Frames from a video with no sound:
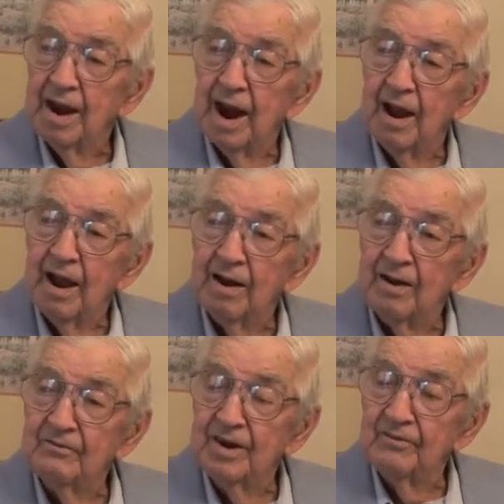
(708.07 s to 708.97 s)
And I
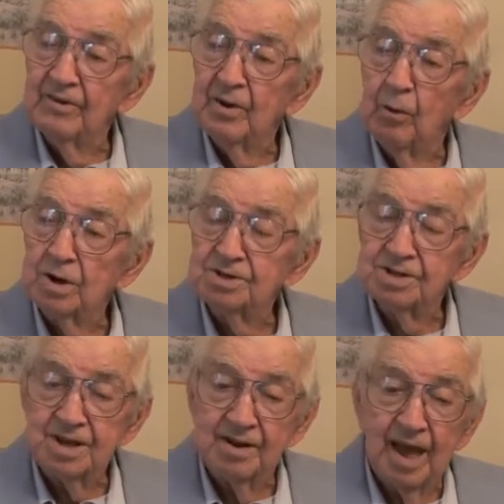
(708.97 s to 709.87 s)
loved every
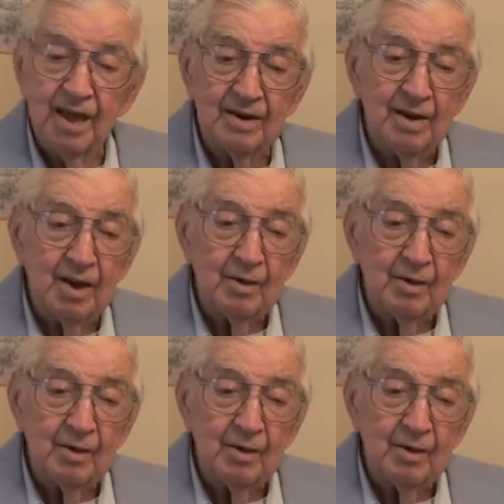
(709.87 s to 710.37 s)
horse, and